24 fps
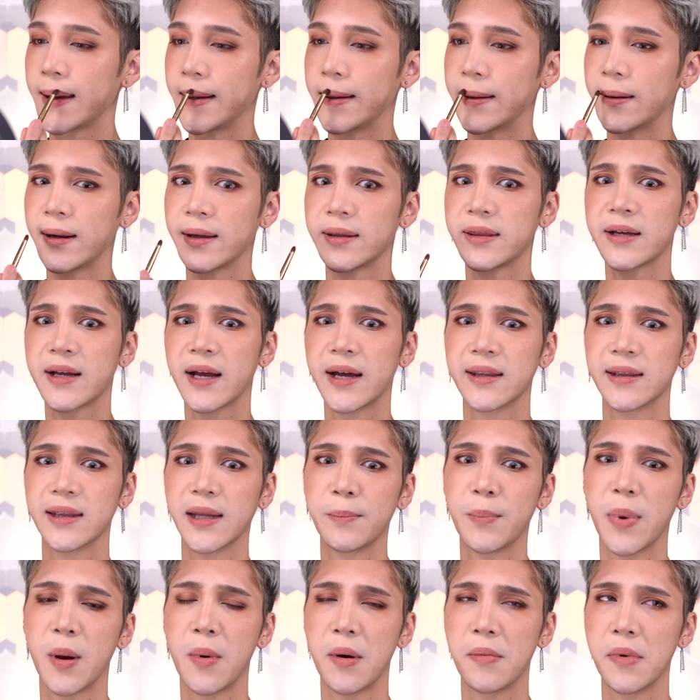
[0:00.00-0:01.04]
You know, I think I have
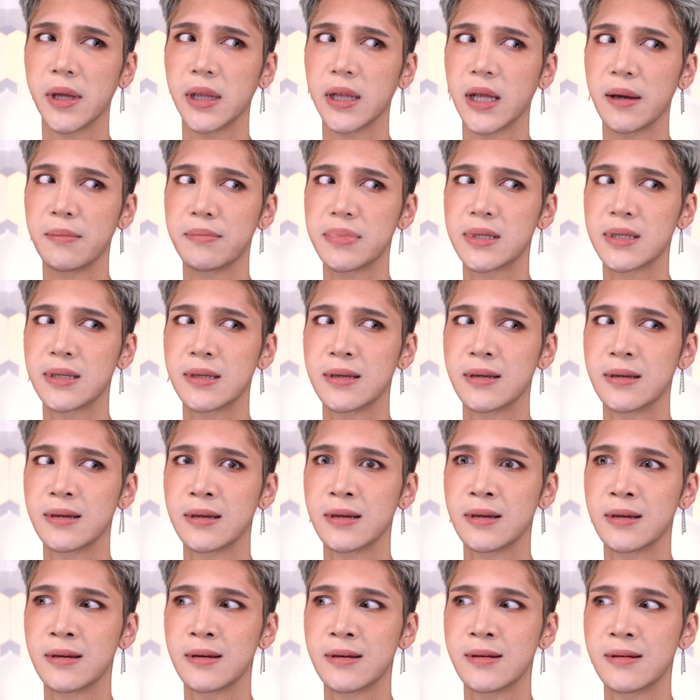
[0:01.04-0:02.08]
lip balm on my lips.
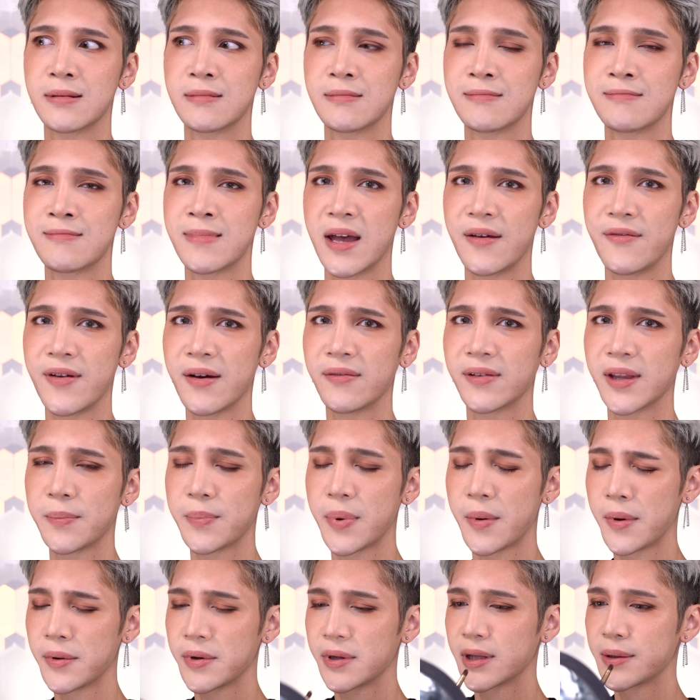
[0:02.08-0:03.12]
If you have lip
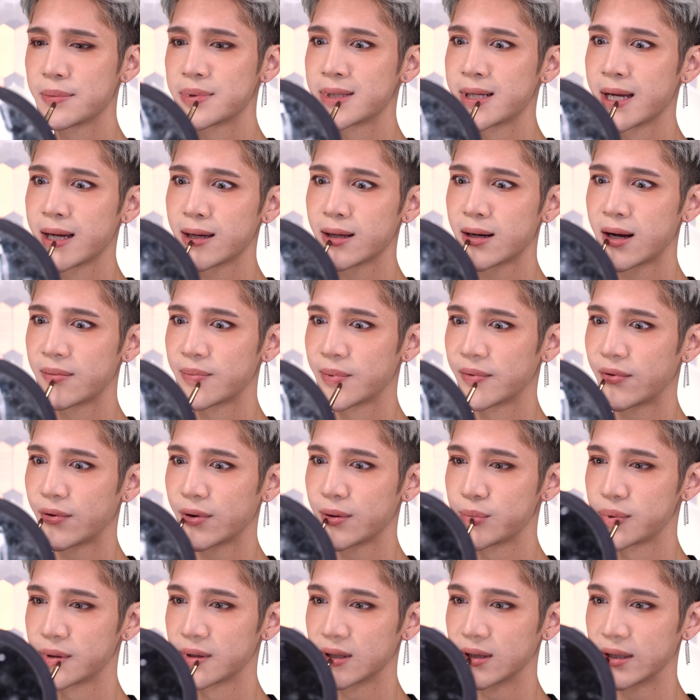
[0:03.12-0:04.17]
balm on your lips, take it off before
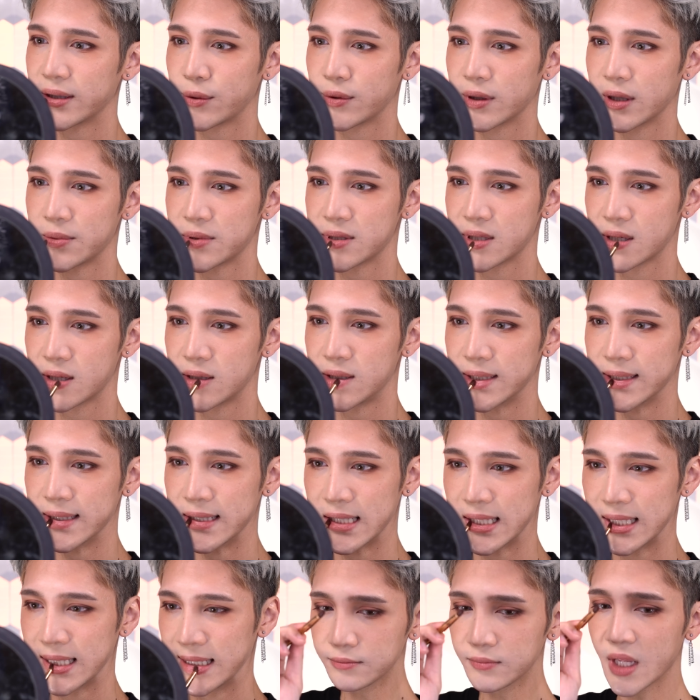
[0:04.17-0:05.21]
you put a liquid lipstick on.
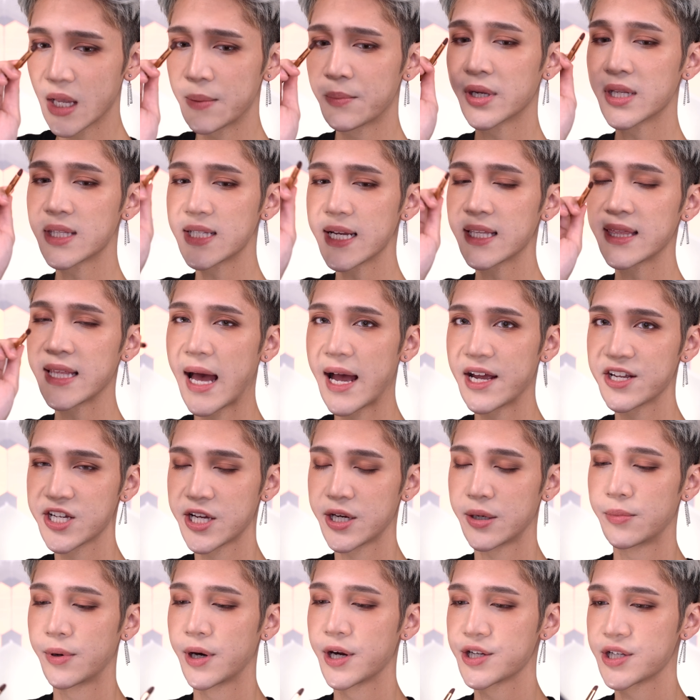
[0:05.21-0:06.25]
I'm gonna take the
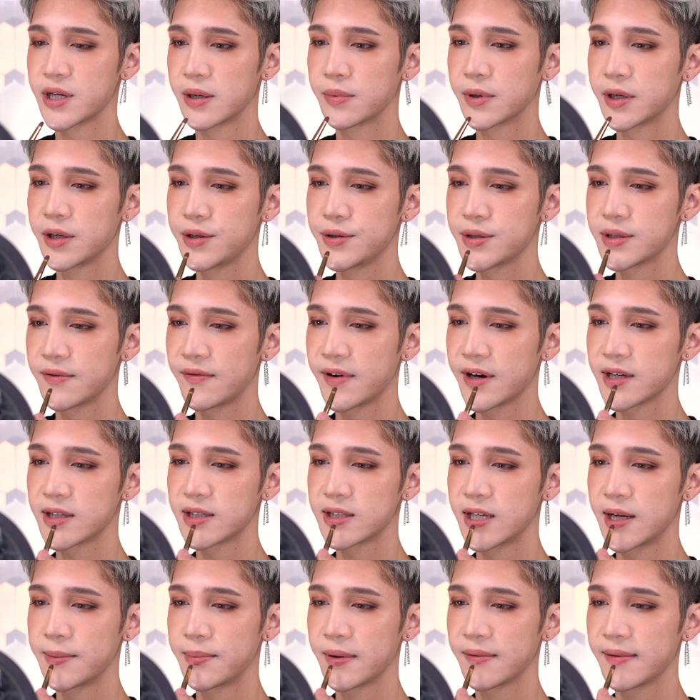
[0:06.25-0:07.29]
eyeshadow brush and I'm gonna use the very
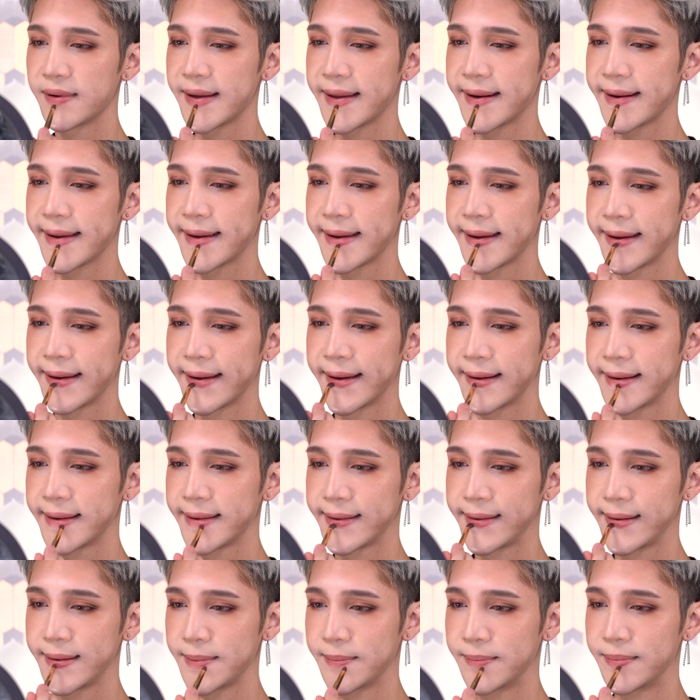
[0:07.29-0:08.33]
tip of it
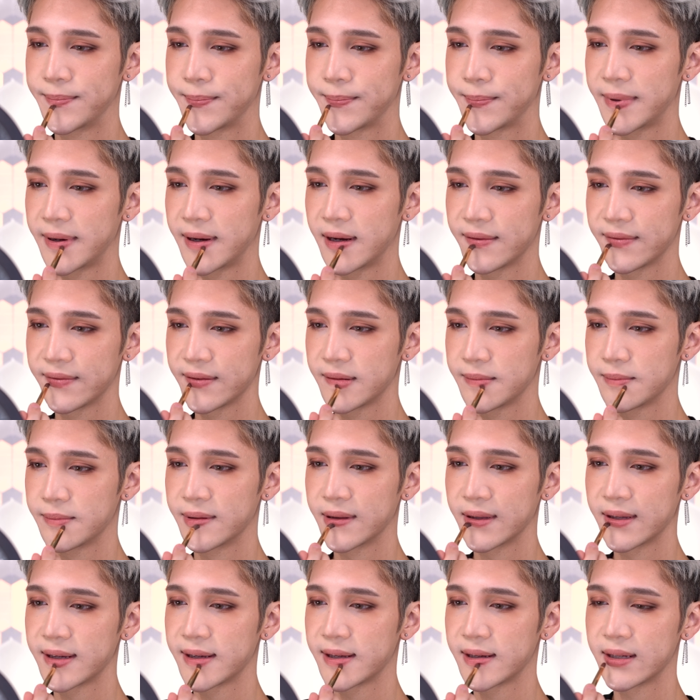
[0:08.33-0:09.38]
to buff and
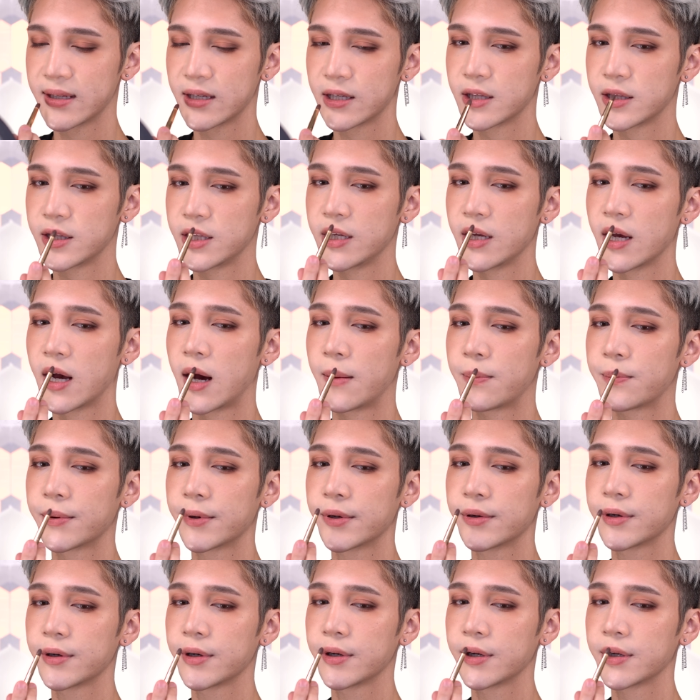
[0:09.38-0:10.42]
blend the
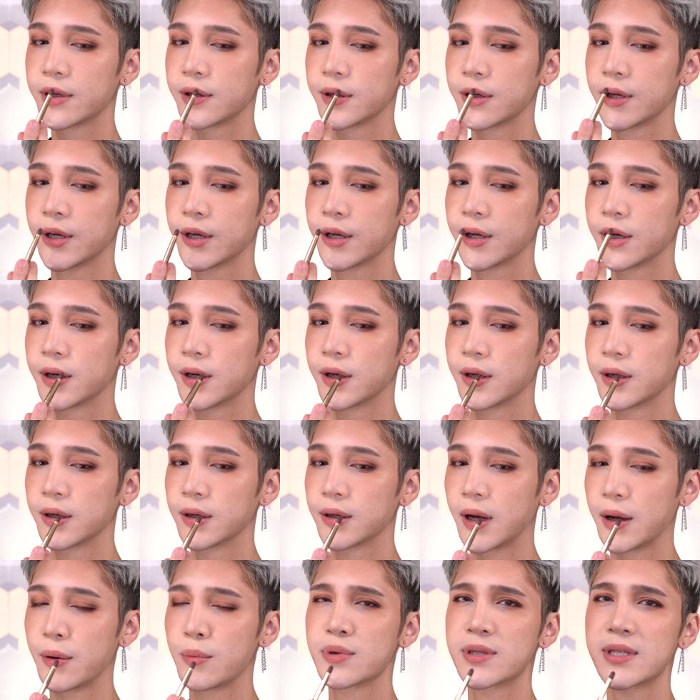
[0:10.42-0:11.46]
upper,
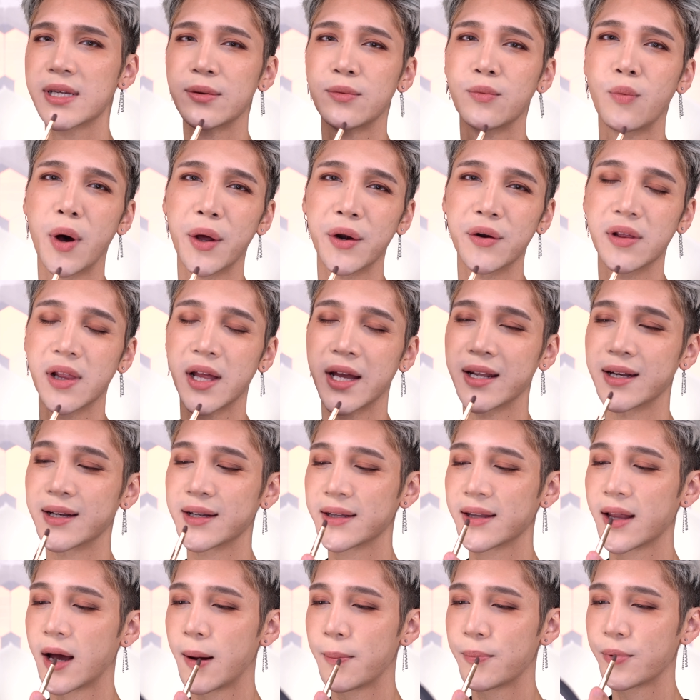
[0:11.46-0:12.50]
I almost said waterline,
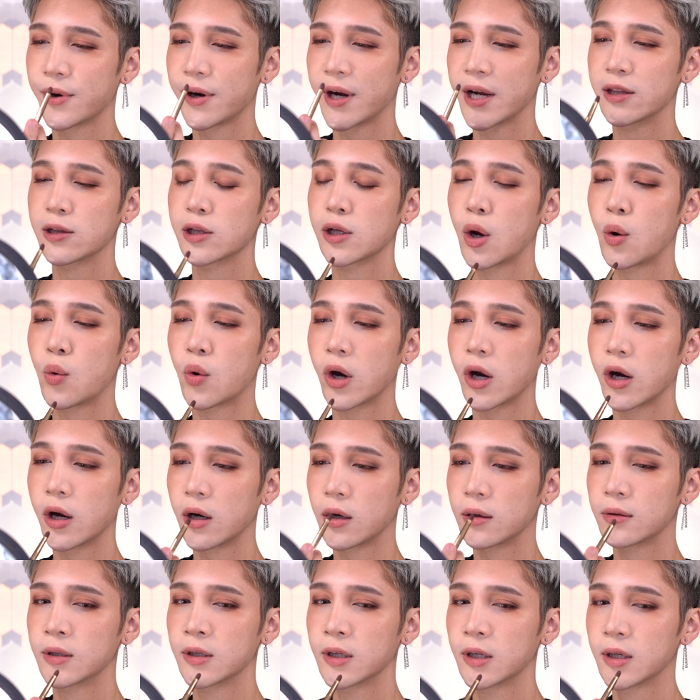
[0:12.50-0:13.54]
upper and
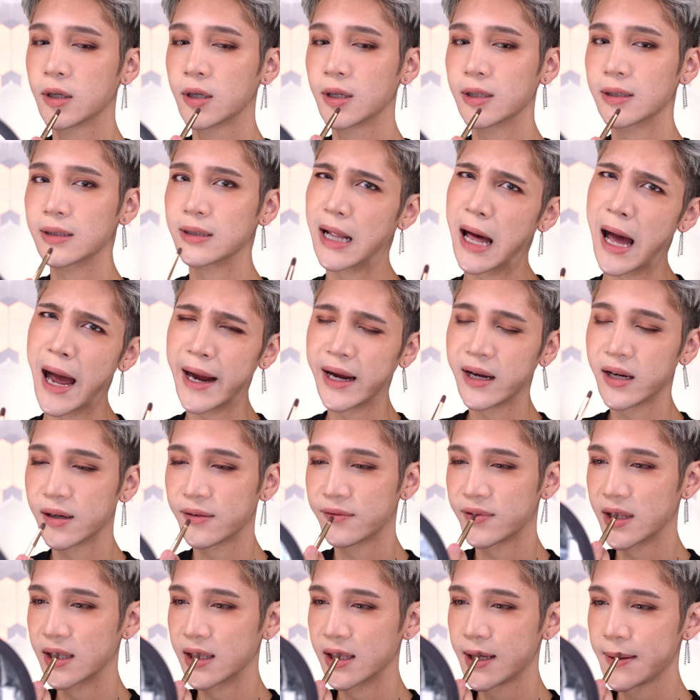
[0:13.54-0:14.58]
lower line
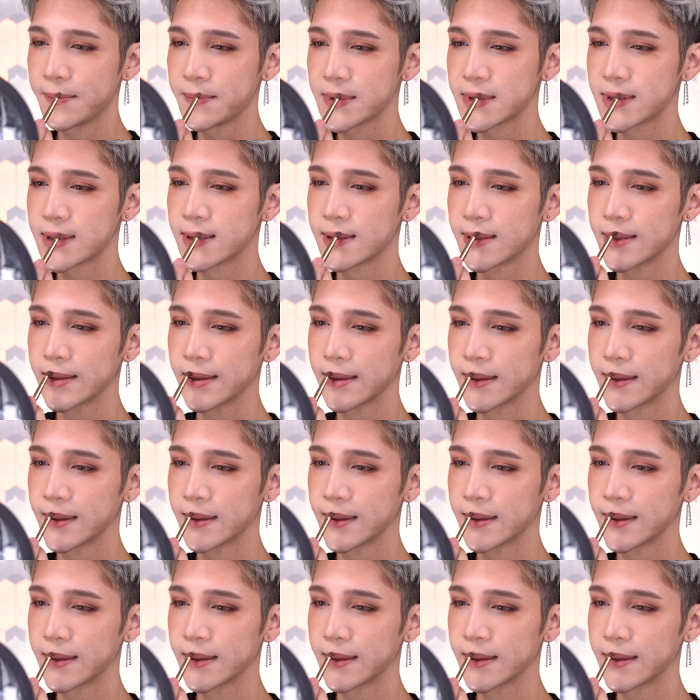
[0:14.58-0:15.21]
of the lips.